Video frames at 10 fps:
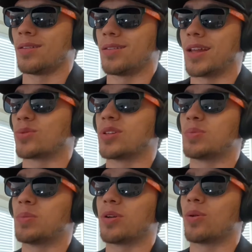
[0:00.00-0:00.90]
that's what these
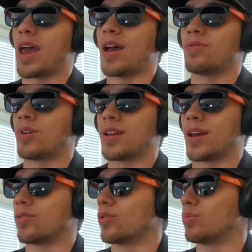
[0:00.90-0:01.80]
people don't have right
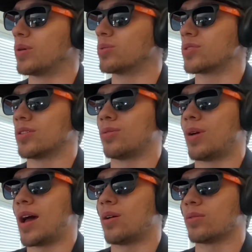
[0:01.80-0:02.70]
now. You know, people sitting
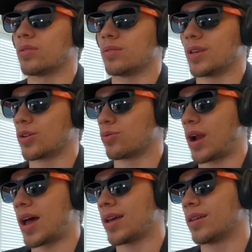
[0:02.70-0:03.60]
around, they
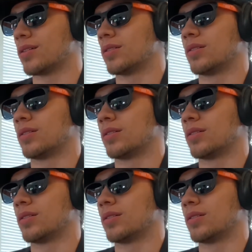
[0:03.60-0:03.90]
crying.